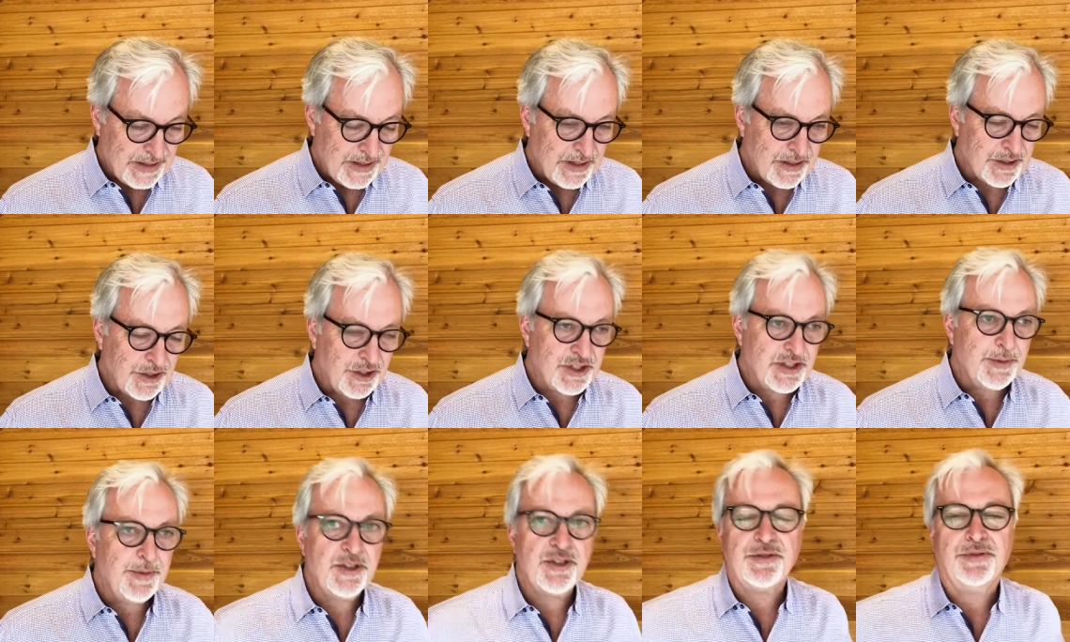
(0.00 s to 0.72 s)
So
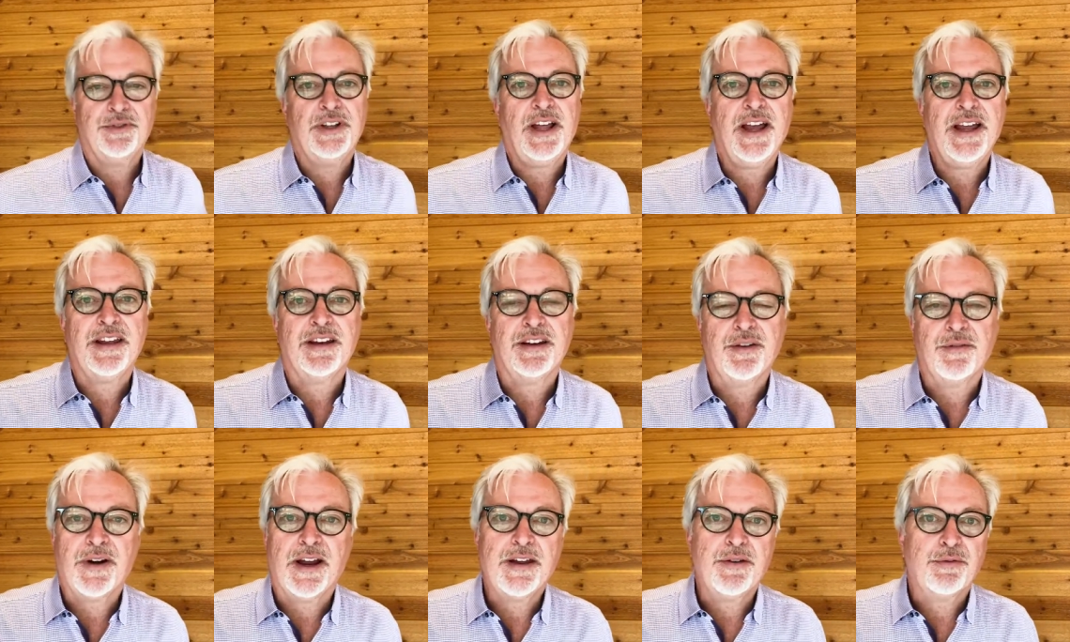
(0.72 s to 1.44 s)
this image of light,
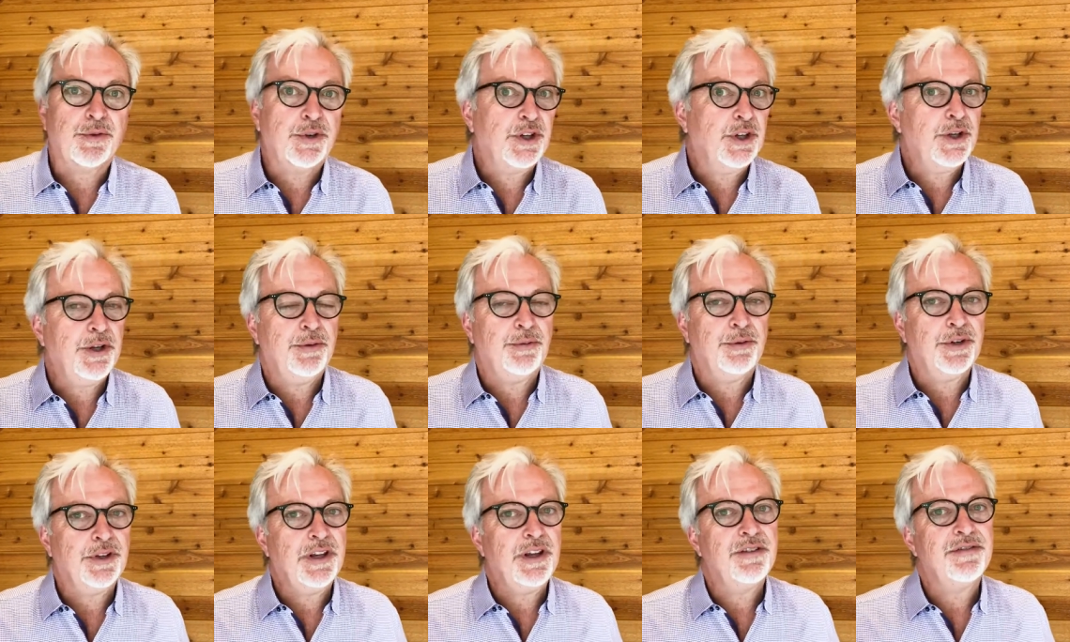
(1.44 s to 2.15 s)
right, really,
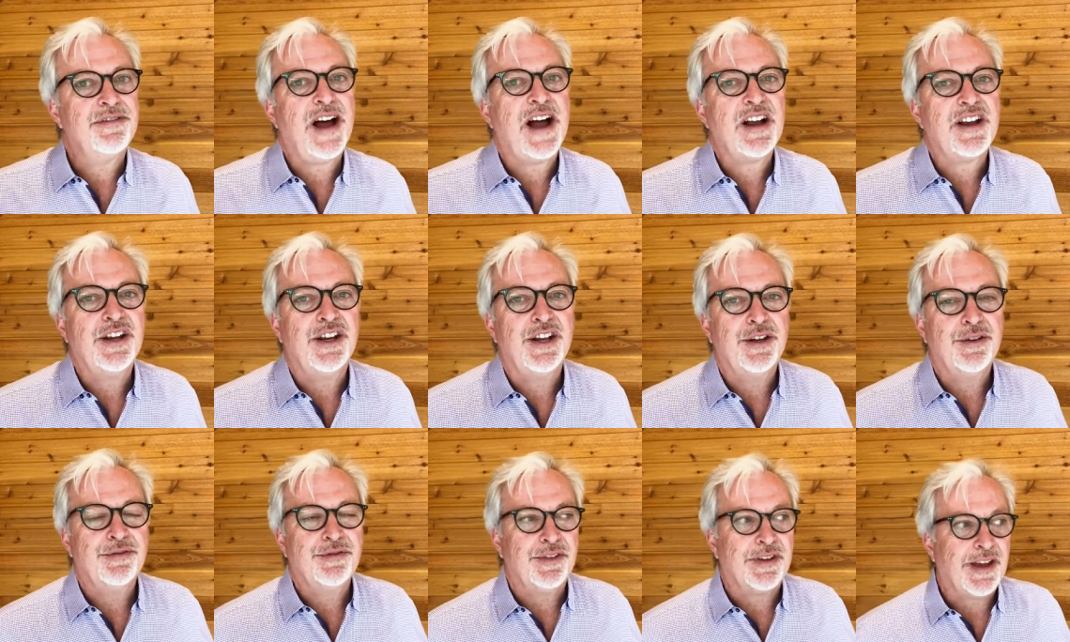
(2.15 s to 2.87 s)
really
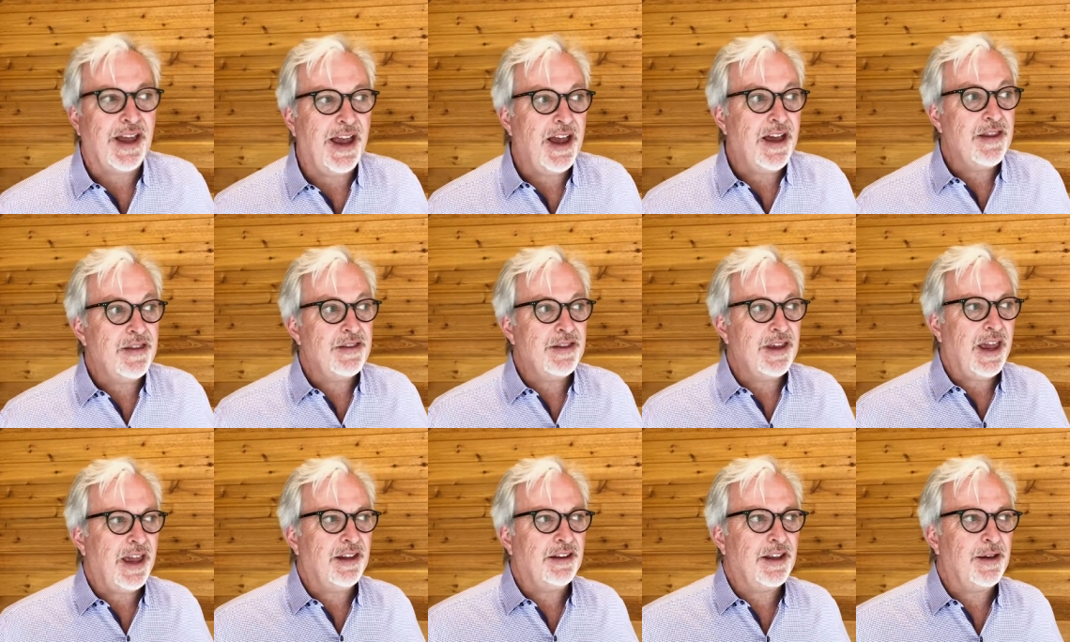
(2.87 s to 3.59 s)
evocative. And,
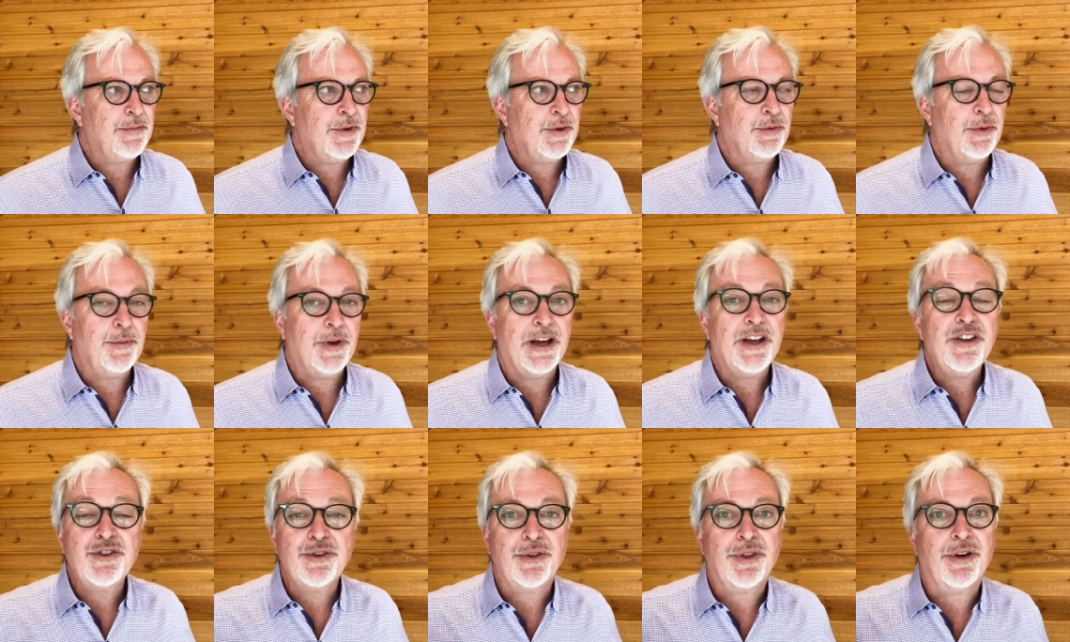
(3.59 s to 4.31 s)
and let me
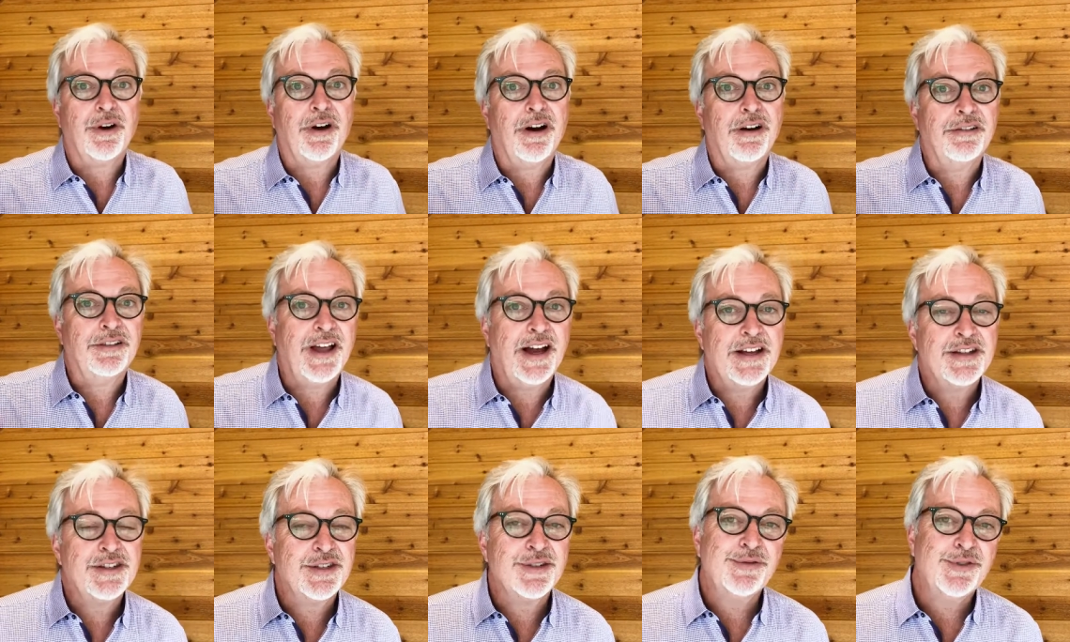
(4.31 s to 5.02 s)
remind you, there are
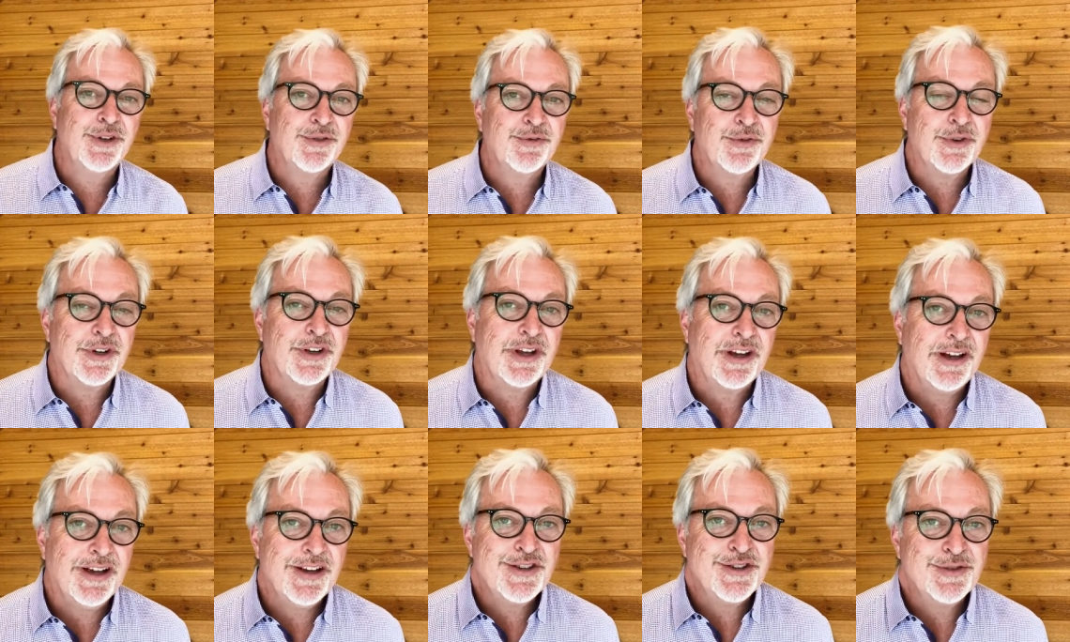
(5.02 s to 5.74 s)
lots of different
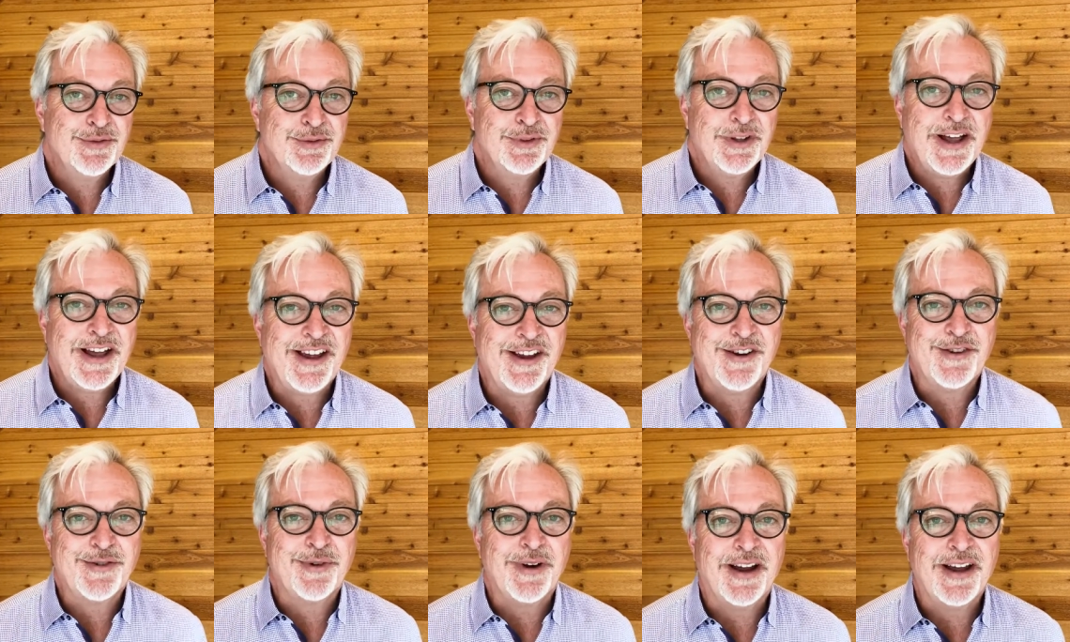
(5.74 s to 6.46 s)
kinds of
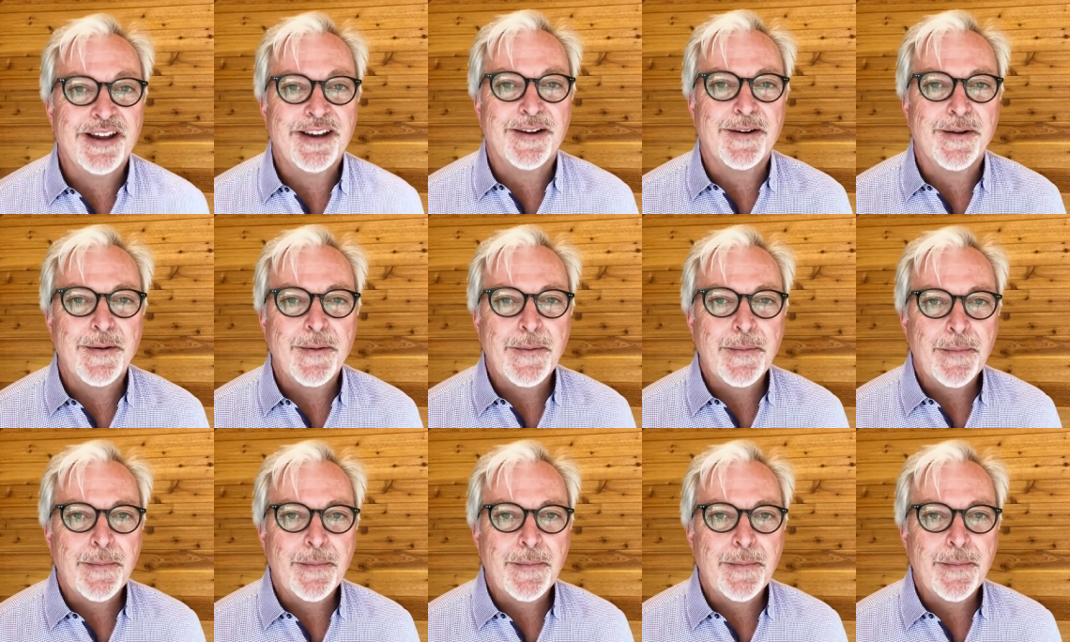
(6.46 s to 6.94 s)
light, right?